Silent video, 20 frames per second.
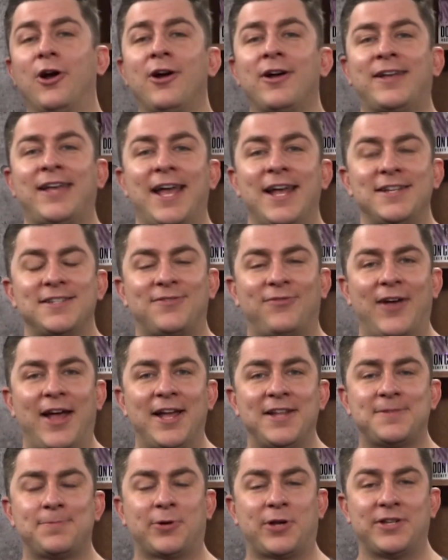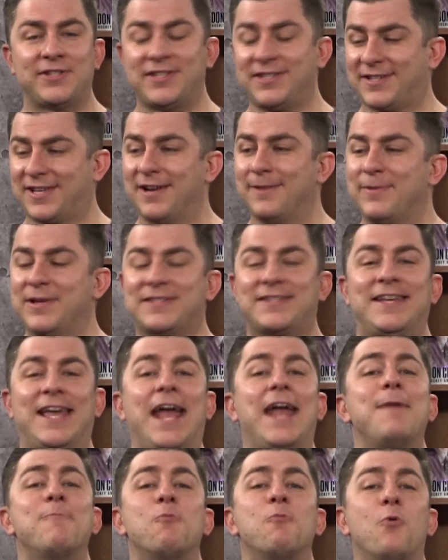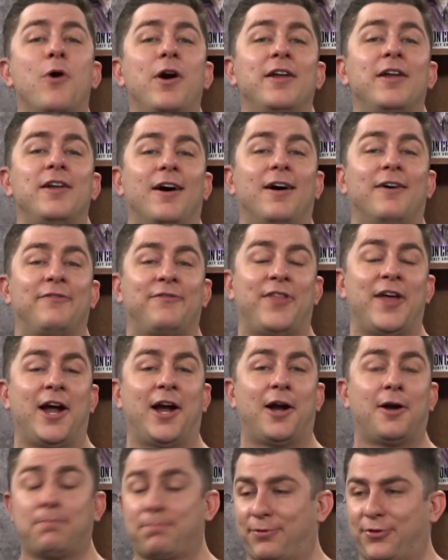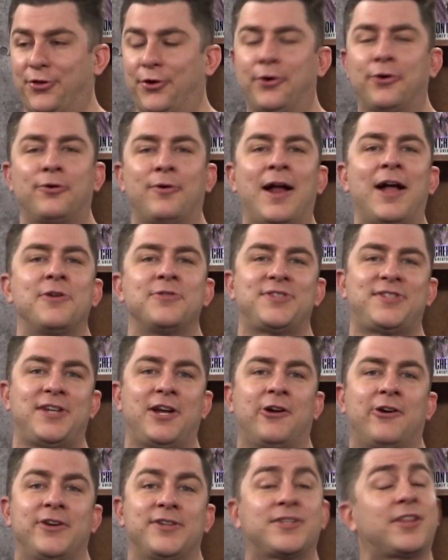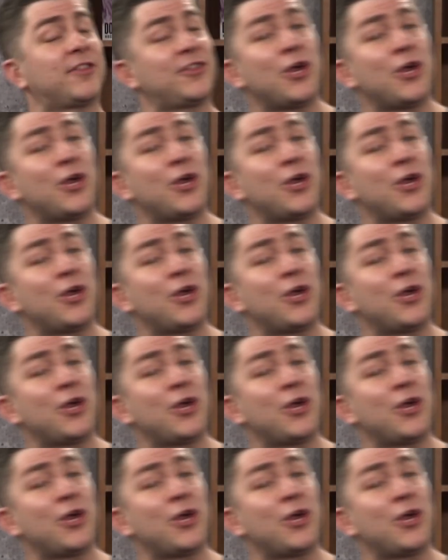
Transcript: for Hurricanes fans because he's going to miss game one of their third round series.